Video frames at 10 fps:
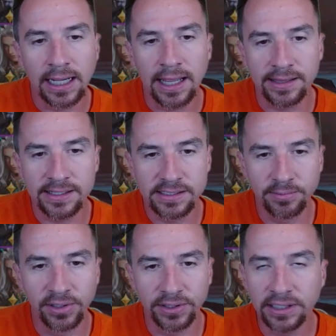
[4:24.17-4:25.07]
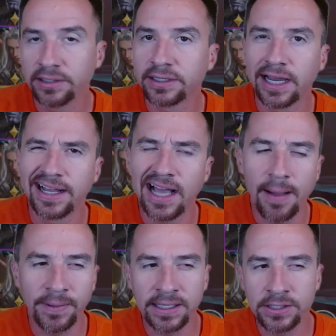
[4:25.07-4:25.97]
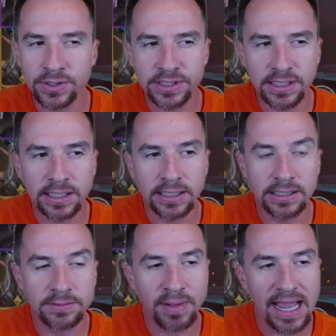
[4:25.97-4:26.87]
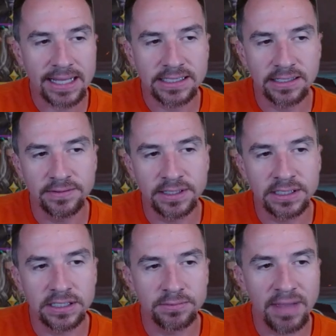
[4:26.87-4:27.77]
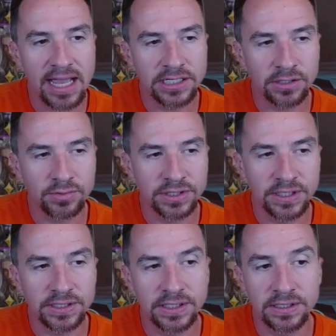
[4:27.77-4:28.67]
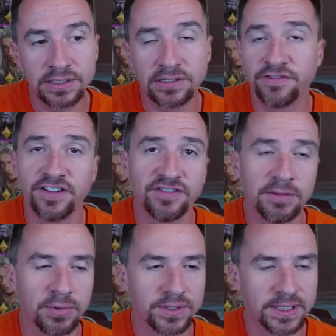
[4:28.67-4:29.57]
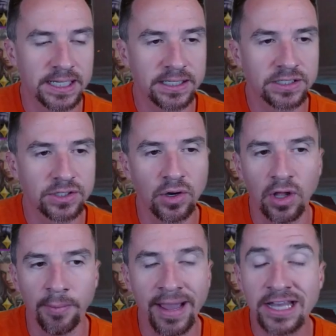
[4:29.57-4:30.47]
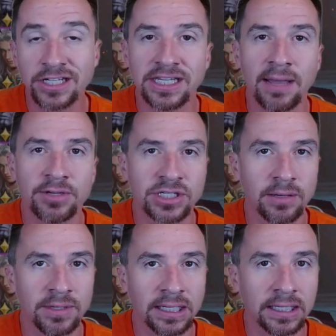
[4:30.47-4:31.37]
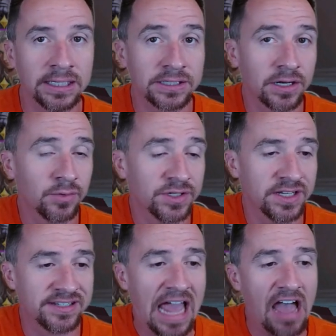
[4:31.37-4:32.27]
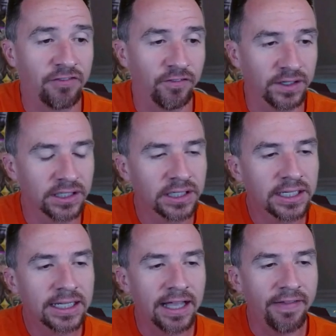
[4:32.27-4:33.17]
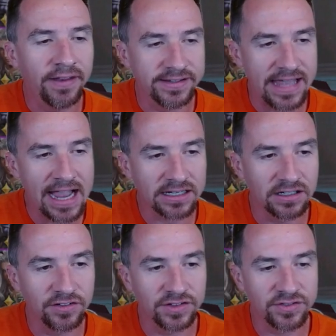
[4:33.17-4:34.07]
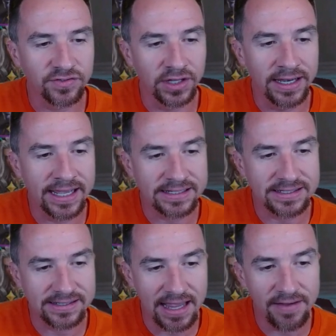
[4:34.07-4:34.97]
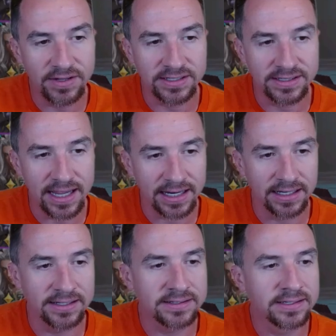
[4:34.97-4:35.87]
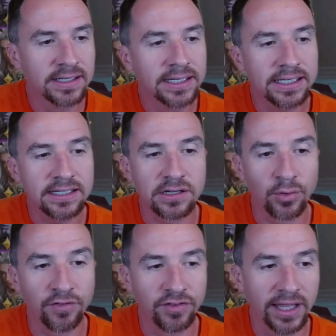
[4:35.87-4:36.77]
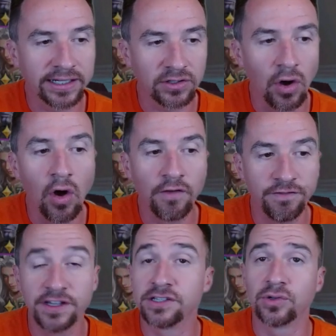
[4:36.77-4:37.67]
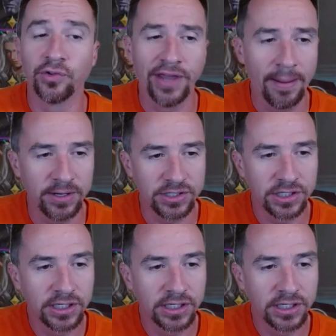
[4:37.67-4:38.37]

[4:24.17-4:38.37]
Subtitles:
This ability here kind of got me interested. His passive is his magic resistance to 50%. So all the magic damage coming in, he's going to resist half of it. And then his active is for the next 7 seconds, he's going to reflect all physical damage